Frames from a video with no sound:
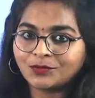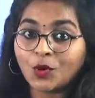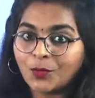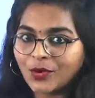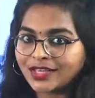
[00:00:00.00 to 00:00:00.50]
your
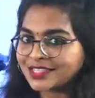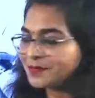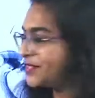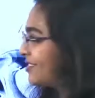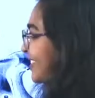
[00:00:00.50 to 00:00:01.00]
board
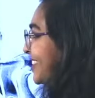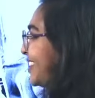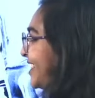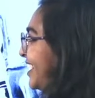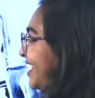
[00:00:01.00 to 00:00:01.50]
exams.
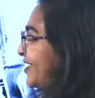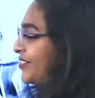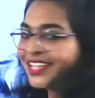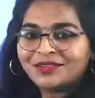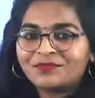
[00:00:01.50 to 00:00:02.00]

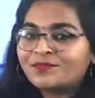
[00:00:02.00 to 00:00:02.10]
Fine.